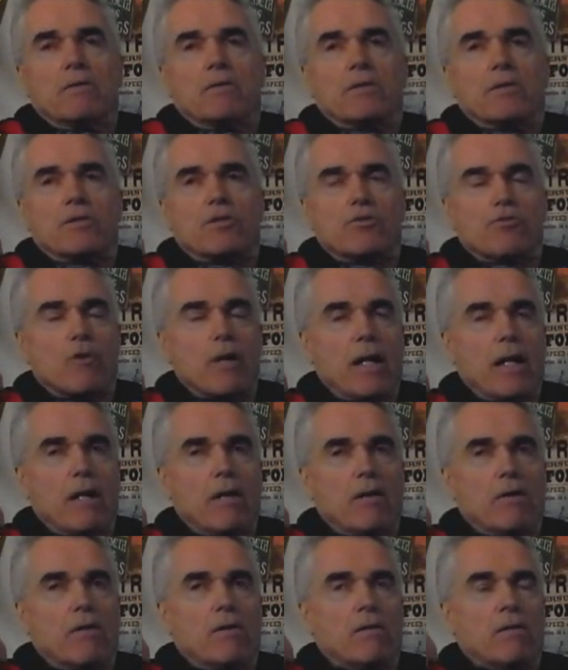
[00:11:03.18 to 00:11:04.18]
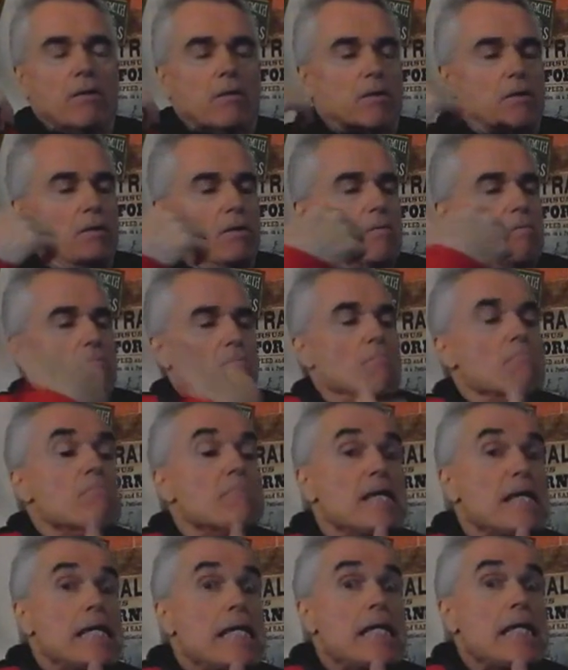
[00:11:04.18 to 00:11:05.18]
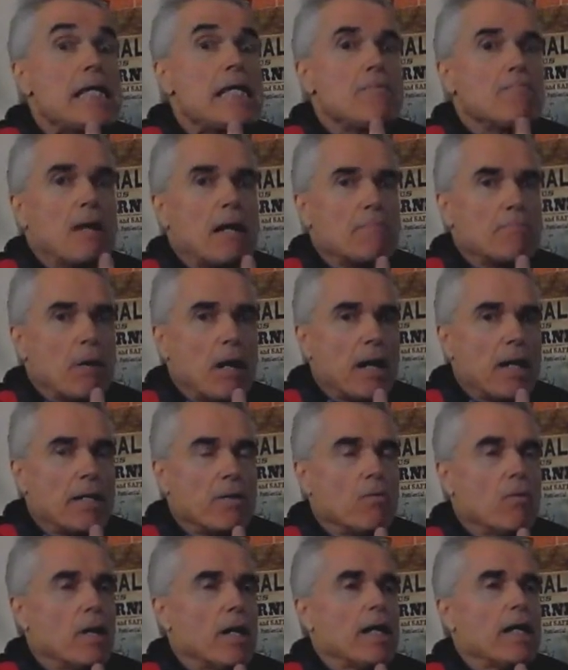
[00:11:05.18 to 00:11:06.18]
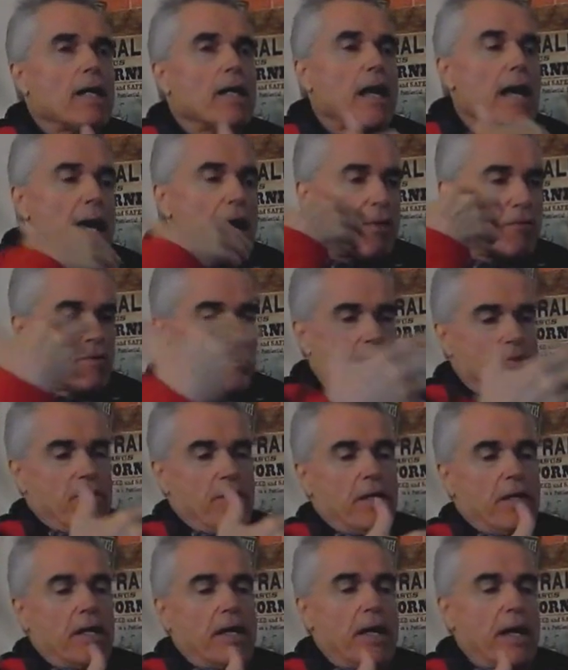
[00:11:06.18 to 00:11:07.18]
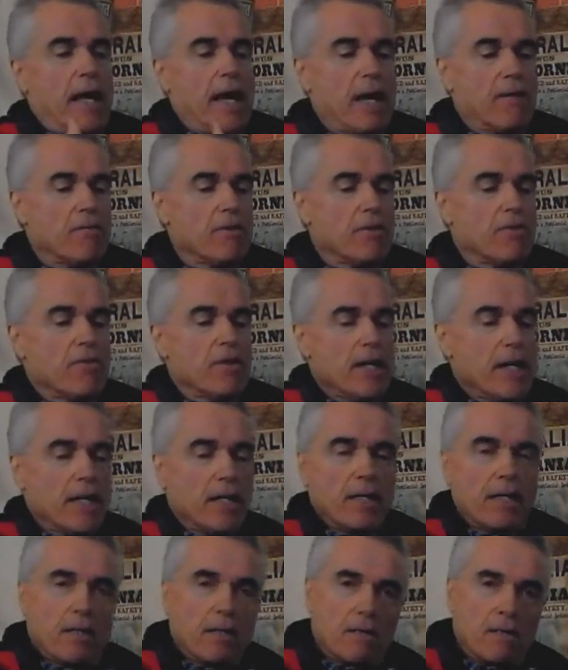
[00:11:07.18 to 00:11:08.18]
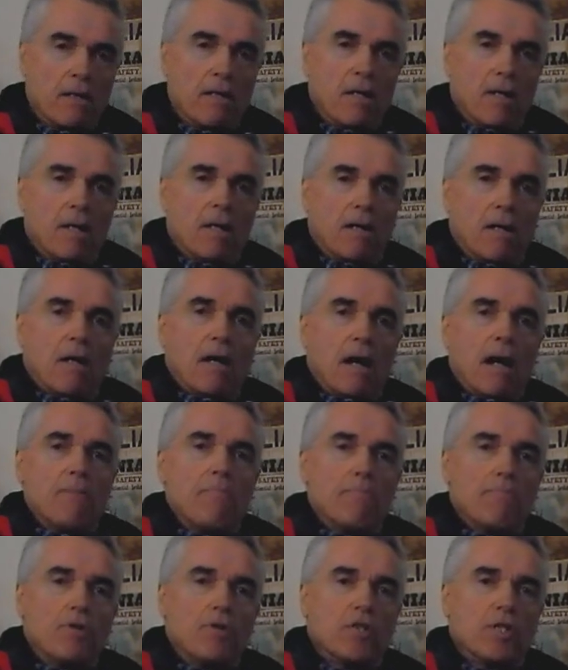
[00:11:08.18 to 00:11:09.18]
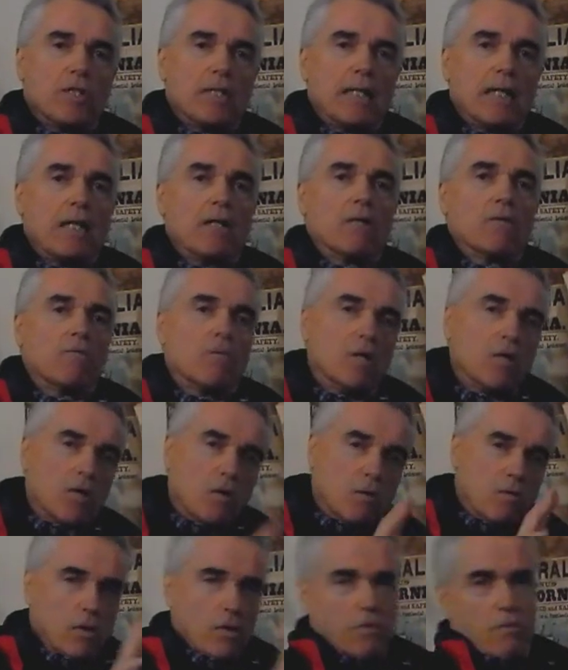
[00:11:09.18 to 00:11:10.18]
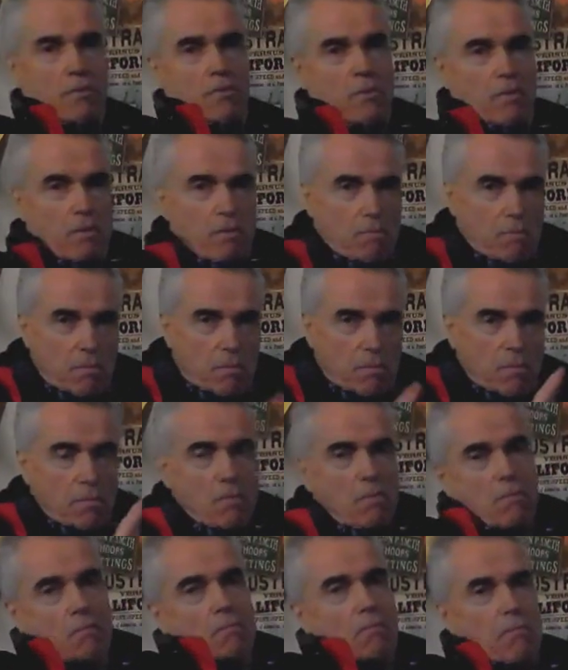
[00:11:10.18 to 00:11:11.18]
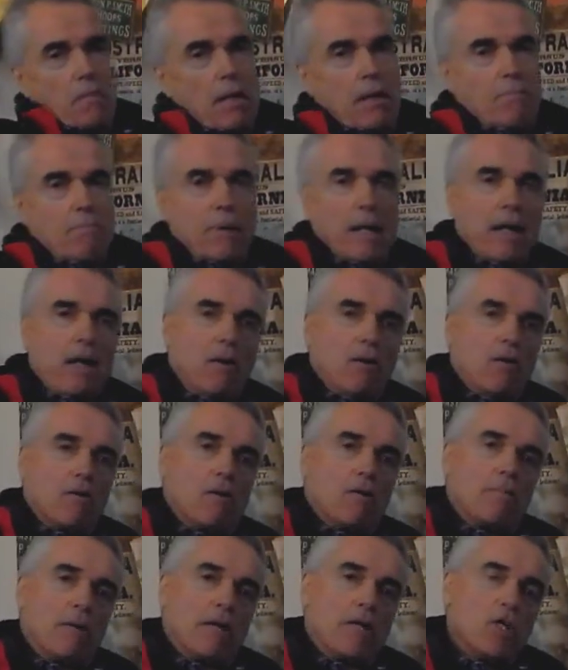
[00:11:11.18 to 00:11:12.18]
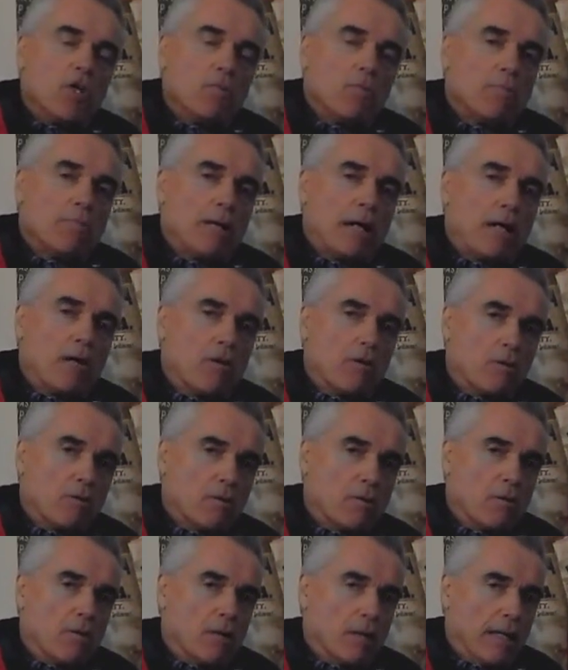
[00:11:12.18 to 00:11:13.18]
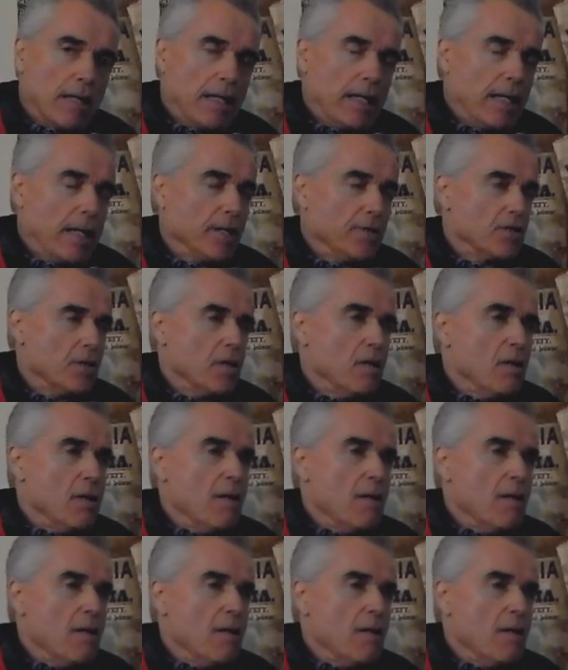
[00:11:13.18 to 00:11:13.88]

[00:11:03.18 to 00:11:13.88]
the trailer, me, my body weight, everything. Everything that I'm pushing down the road with my power, my human power legs,